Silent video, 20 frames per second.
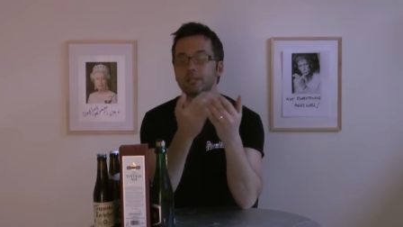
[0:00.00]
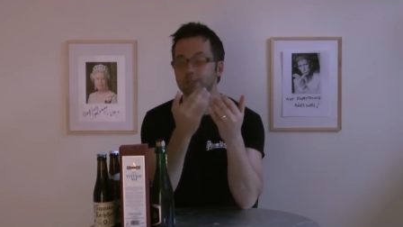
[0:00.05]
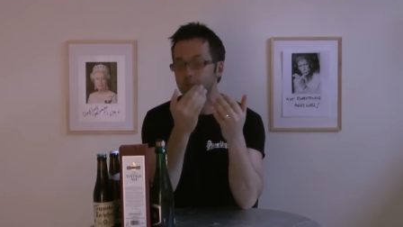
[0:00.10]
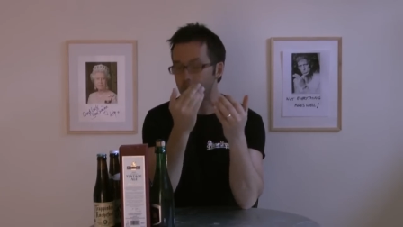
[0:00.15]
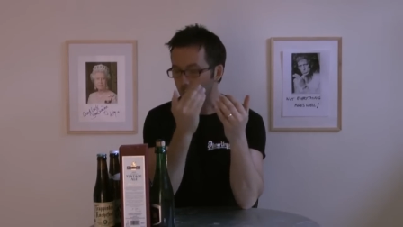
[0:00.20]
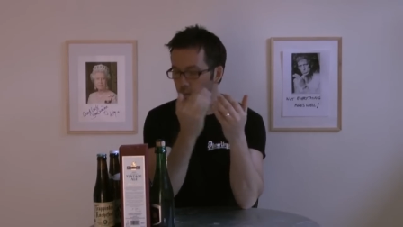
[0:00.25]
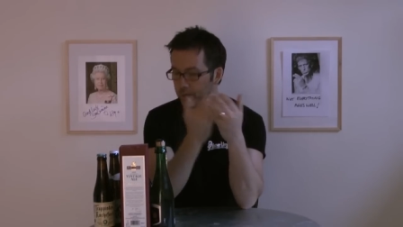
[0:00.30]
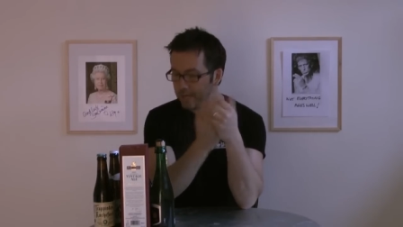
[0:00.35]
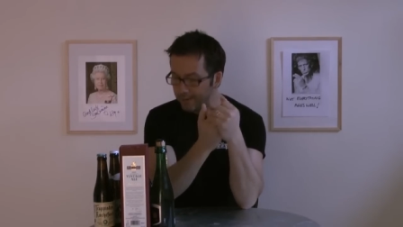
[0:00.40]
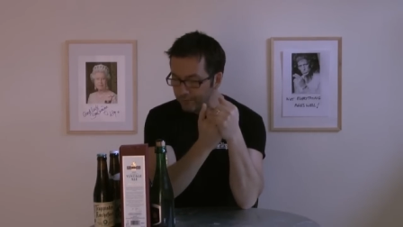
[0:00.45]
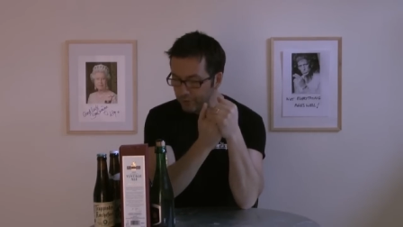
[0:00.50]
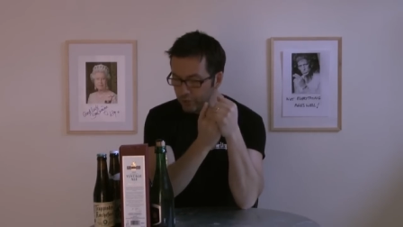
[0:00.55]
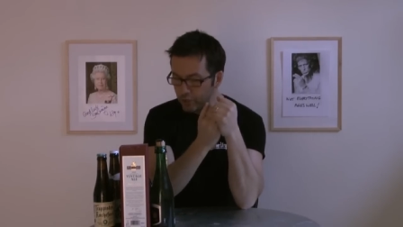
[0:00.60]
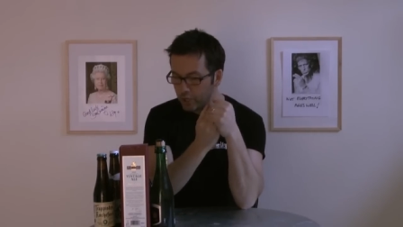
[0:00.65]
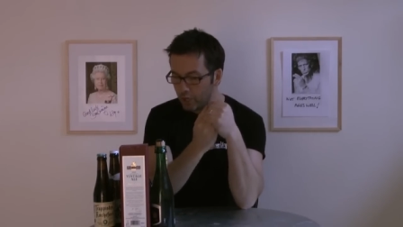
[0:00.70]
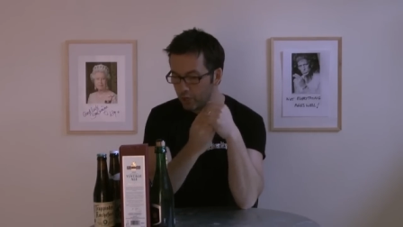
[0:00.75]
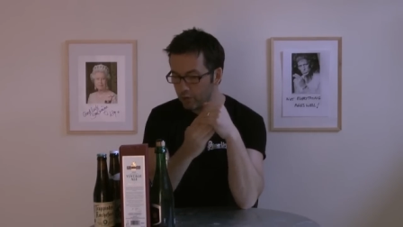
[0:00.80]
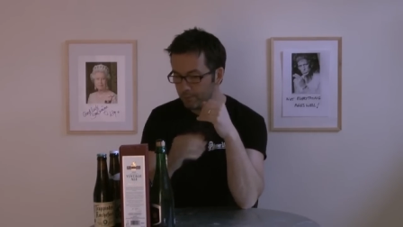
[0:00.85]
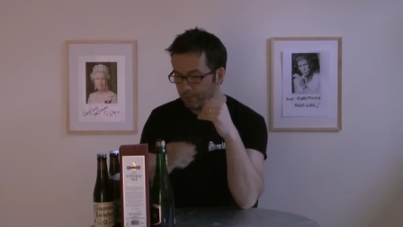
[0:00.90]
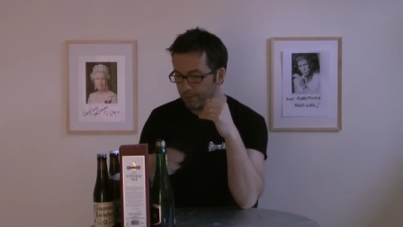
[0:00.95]
is that whenever you
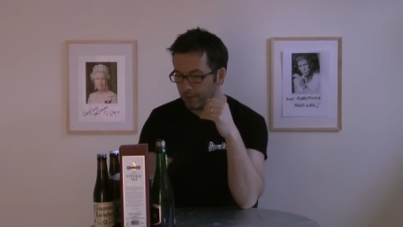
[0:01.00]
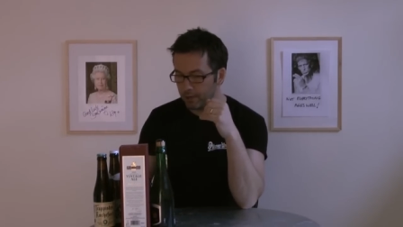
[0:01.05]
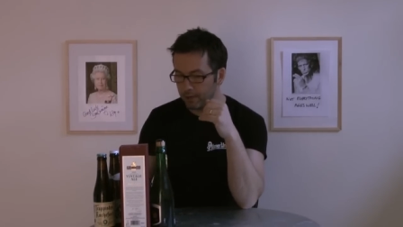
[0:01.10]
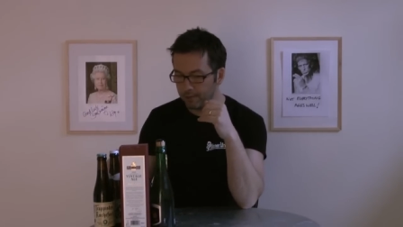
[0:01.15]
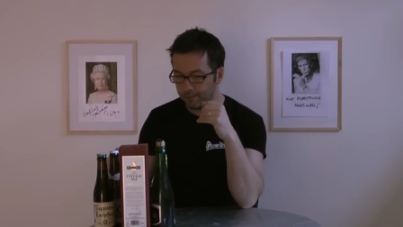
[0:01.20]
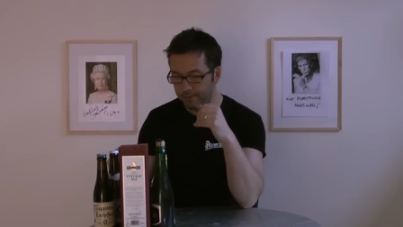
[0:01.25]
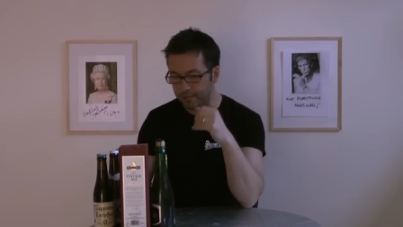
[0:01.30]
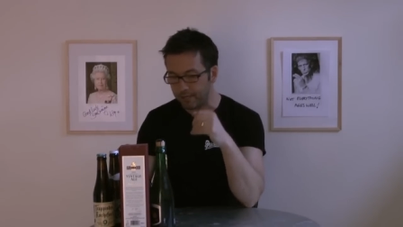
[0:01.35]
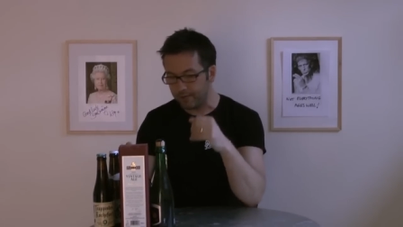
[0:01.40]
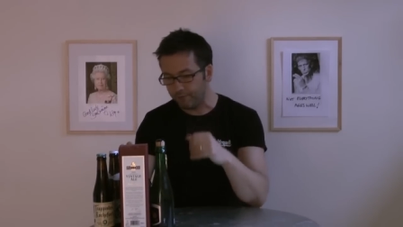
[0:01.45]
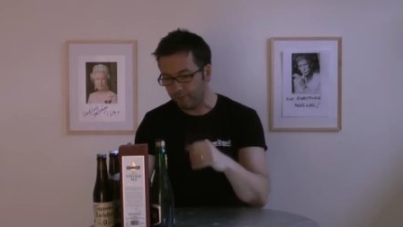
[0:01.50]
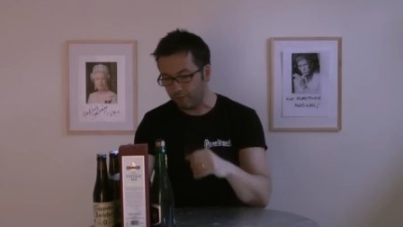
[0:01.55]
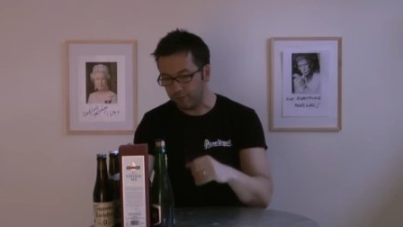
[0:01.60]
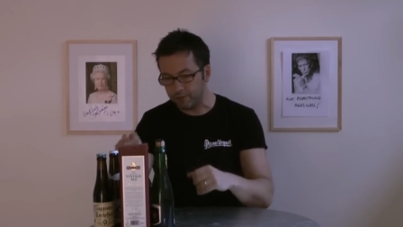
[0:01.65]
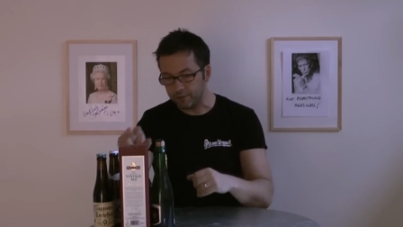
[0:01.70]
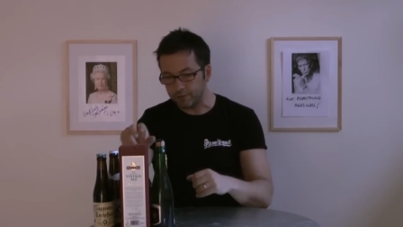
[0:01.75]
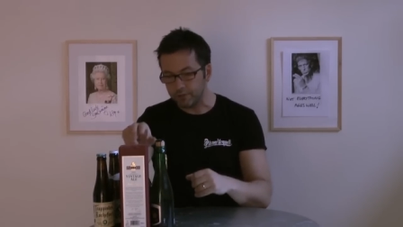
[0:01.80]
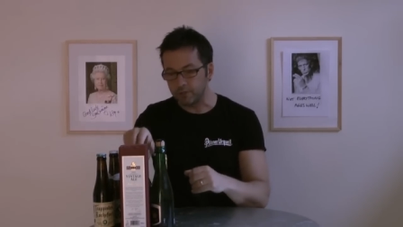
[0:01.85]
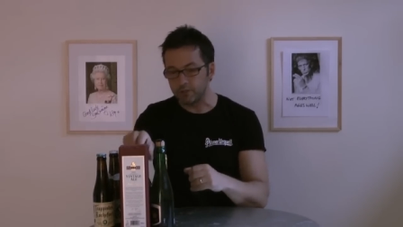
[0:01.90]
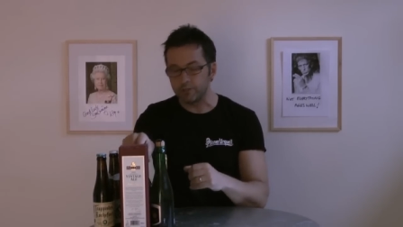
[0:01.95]
go and buy a beer, for
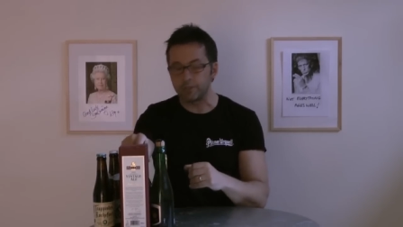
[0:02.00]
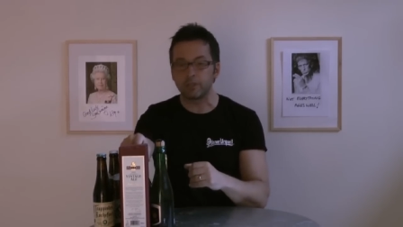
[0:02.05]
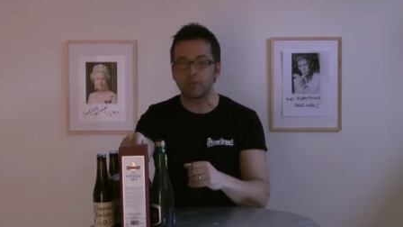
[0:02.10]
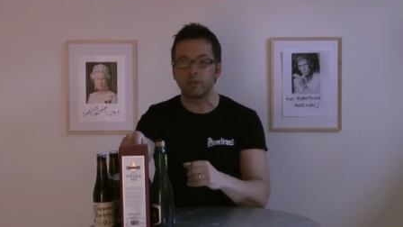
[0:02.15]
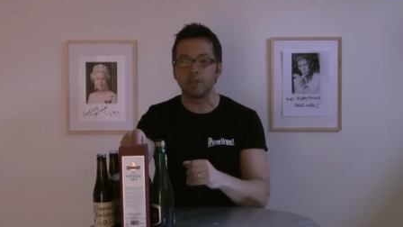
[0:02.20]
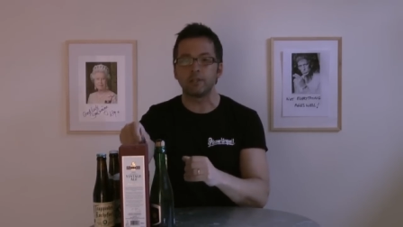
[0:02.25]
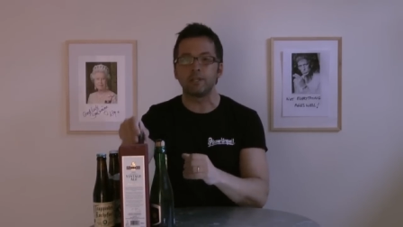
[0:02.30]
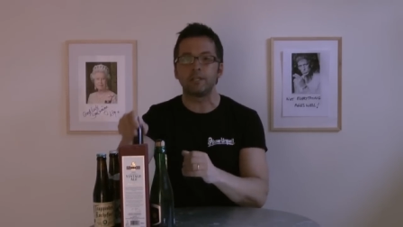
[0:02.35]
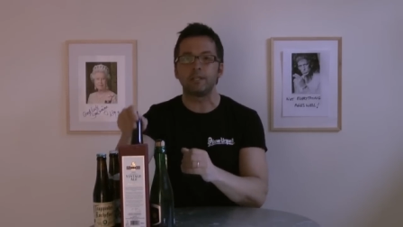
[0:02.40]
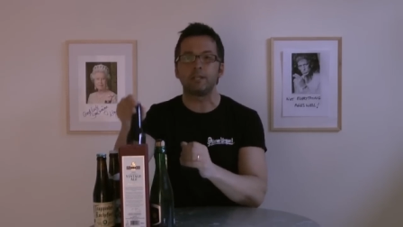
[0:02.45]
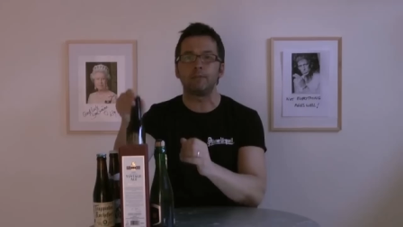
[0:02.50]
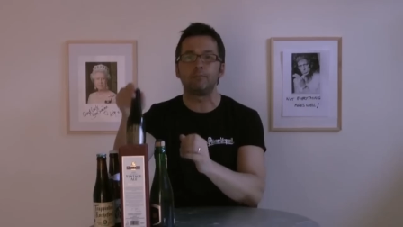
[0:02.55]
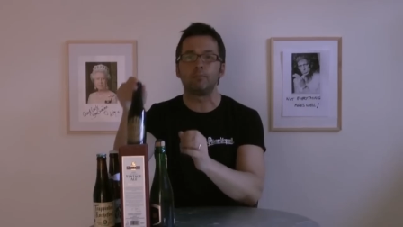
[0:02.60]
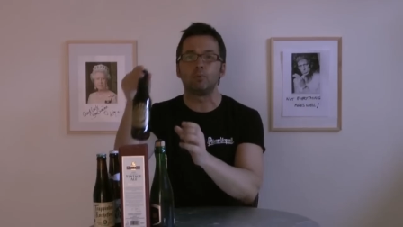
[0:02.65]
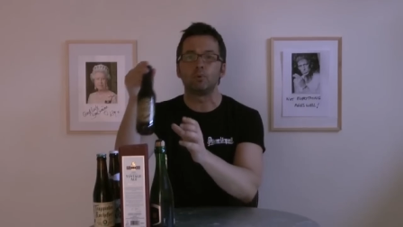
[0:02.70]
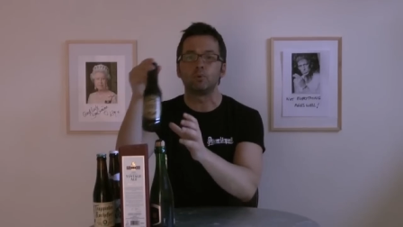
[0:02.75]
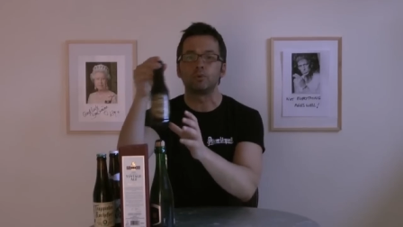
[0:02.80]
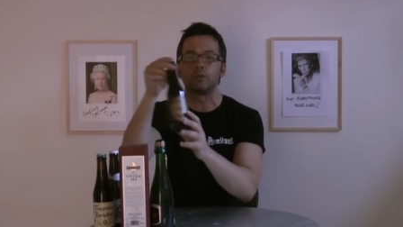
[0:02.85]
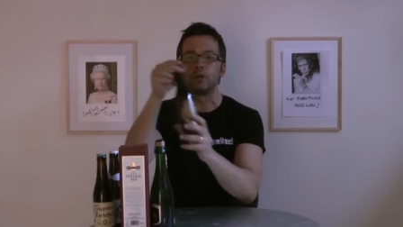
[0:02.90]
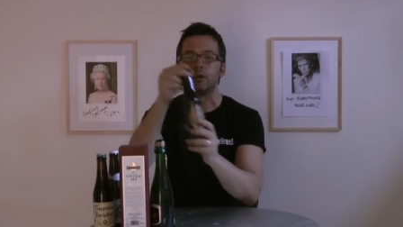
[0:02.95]
instance, a Carnegie
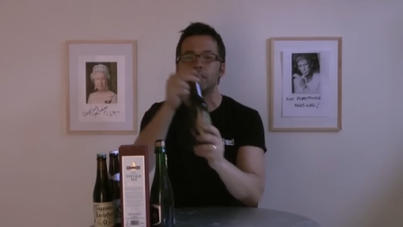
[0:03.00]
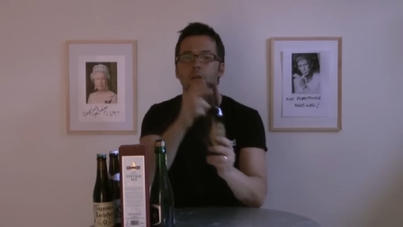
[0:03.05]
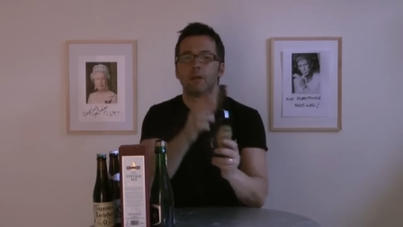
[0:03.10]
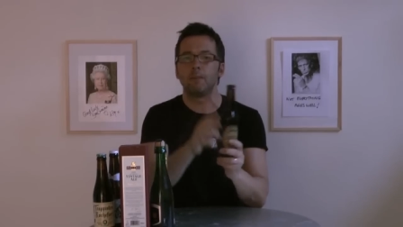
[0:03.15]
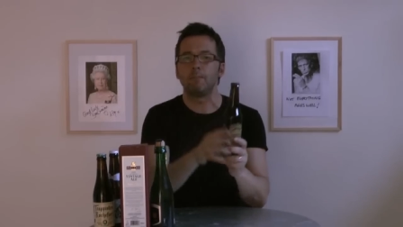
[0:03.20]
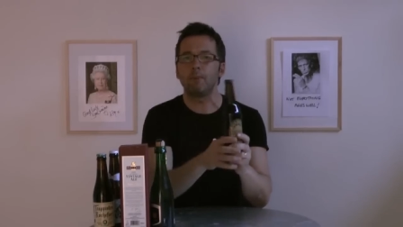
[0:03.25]
Porter,